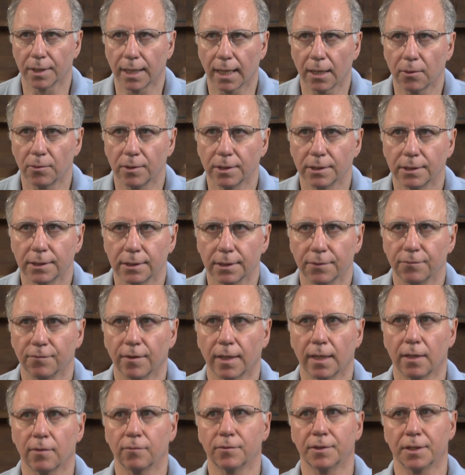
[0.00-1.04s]
I was
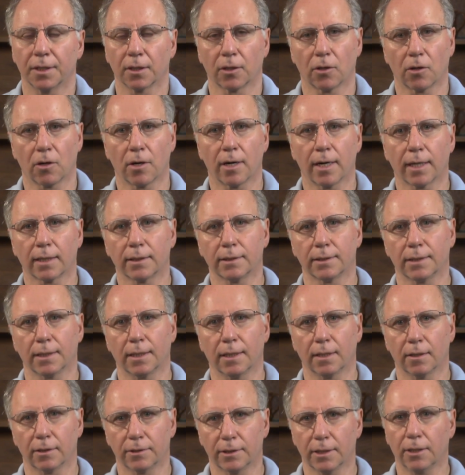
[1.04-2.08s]
involved in a car
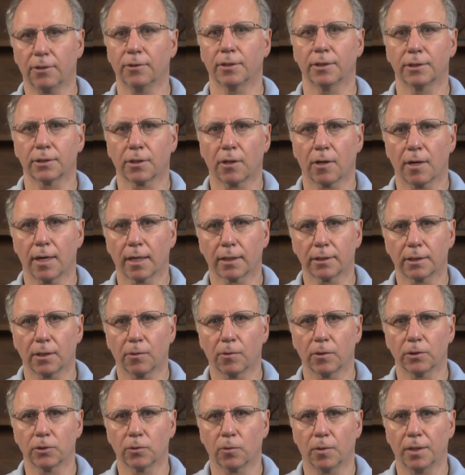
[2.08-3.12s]
accident, a serious car
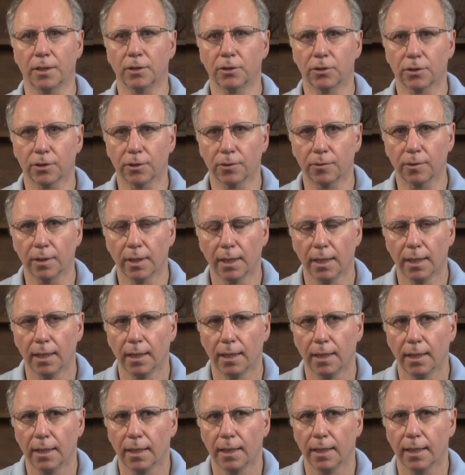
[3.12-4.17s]
accident when I was 22,
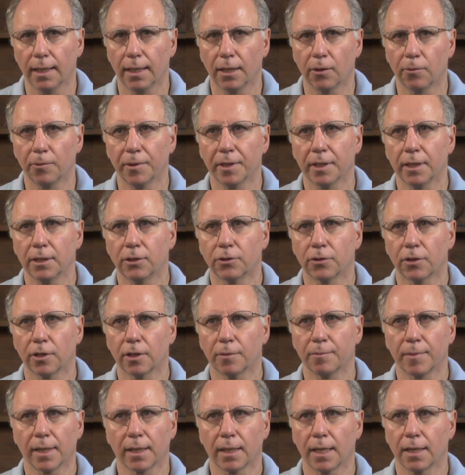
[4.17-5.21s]
and it really
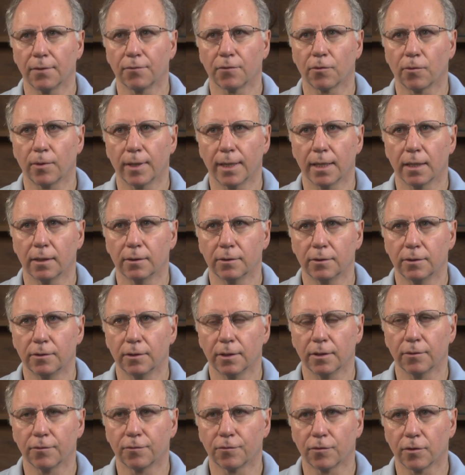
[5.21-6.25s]
turned my life around
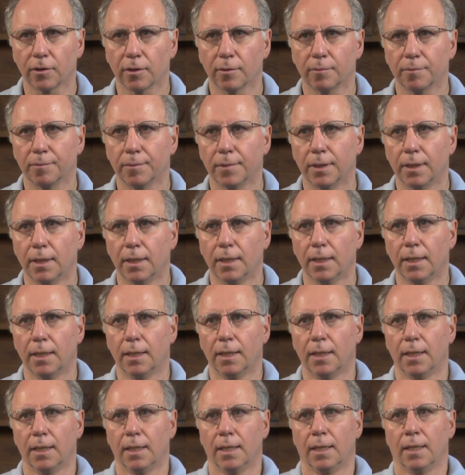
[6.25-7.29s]
from
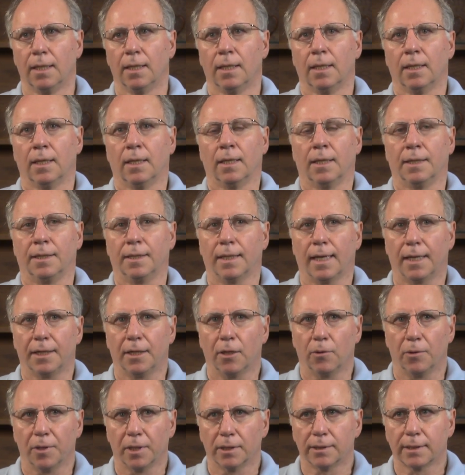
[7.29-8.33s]
not
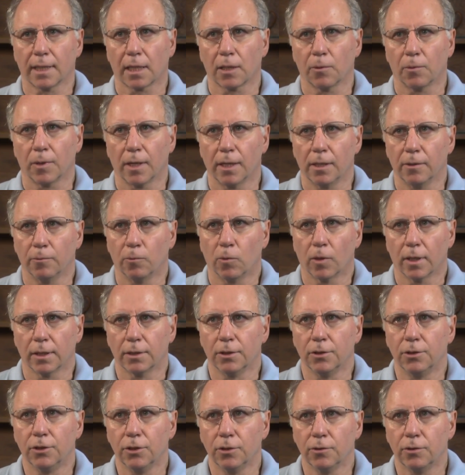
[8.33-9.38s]
knowing exactly what I
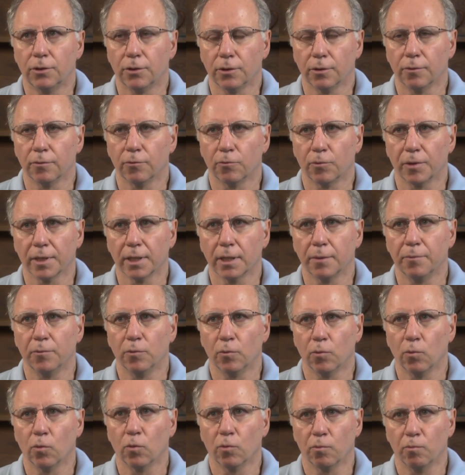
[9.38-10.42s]
wanted to do to really
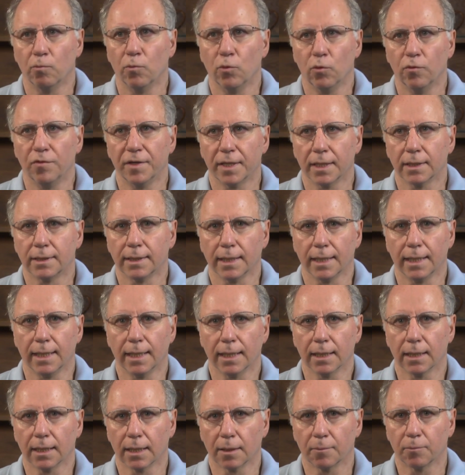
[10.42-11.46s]
moving into
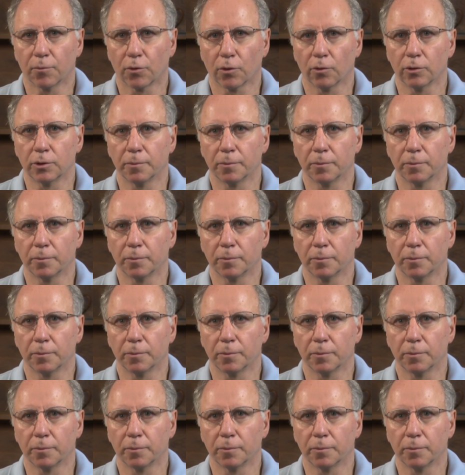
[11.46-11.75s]
healing,